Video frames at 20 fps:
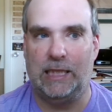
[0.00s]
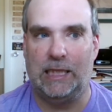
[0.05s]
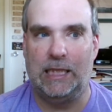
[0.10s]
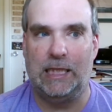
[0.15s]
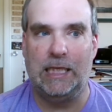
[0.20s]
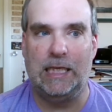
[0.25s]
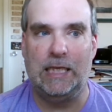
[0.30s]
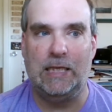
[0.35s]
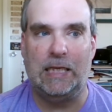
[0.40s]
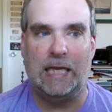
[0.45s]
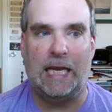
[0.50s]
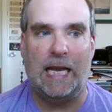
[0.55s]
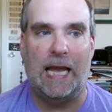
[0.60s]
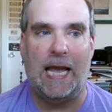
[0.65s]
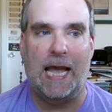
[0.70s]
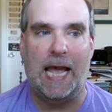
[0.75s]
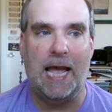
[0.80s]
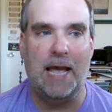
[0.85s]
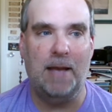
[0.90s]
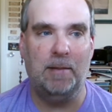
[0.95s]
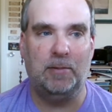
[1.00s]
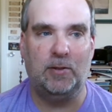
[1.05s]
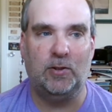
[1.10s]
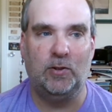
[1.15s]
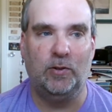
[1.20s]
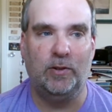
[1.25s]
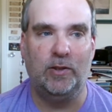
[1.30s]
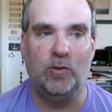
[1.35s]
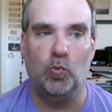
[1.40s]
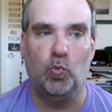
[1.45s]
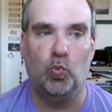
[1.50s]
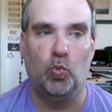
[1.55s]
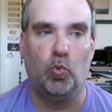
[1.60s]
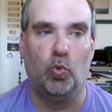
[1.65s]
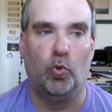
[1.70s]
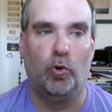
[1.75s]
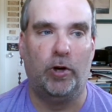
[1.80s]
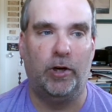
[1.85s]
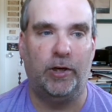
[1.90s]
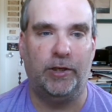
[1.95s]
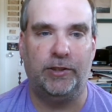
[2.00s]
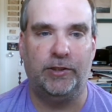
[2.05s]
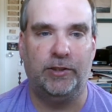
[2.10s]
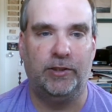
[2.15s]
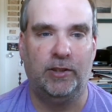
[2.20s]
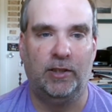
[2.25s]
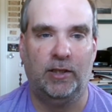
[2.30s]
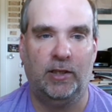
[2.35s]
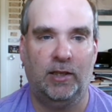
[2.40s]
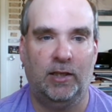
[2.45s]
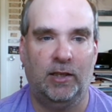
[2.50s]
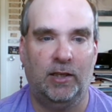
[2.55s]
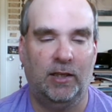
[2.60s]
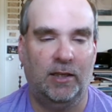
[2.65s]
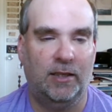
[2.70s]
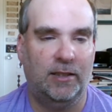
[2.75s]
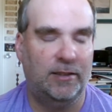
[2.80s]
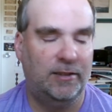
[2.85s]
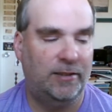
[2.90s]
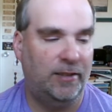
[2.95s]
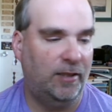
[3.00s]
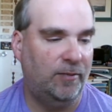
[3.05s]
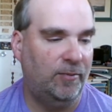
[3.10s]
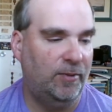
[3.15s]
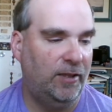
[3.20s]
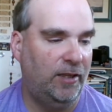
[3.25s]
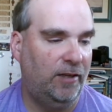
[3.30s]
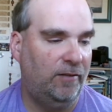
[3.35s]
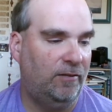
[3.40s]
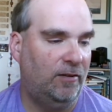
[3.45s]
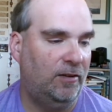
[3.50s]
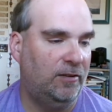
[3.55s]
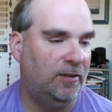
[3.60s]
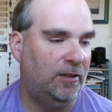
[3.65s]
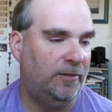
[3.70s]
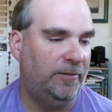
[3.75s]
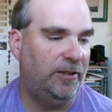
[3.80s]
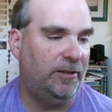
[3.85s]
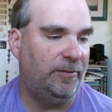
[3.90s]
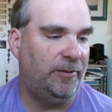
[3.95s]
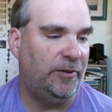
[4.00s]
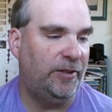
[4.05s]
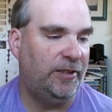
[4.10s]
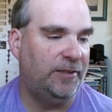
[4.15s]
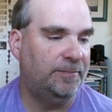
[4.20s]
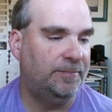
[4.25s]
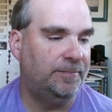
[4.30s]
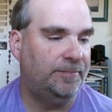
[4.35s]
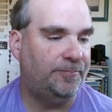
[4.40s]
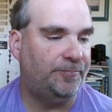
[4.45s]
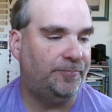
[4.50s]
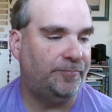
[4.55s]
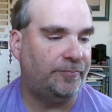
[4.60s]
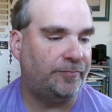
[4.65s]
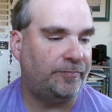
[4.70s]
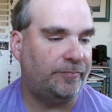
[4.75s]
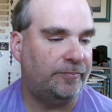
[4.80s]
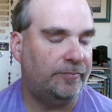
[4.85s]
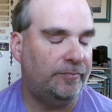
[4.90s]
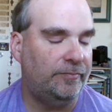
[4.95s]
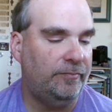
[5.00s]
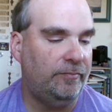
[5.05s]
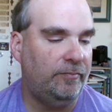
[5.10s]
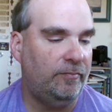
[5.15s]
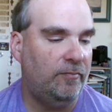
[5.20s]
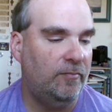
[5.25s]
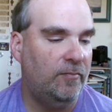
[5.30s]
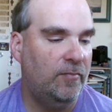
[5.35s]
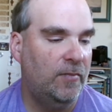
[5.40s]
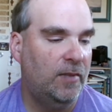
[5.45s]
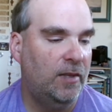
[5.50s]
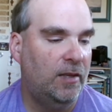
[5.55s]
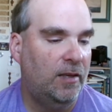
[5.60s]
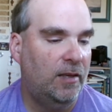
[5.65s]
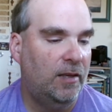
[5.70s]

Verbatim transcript: That was good to see. This was your life, Stone Cold Steve Austin, done the right way. Now that this is your life, Bayley.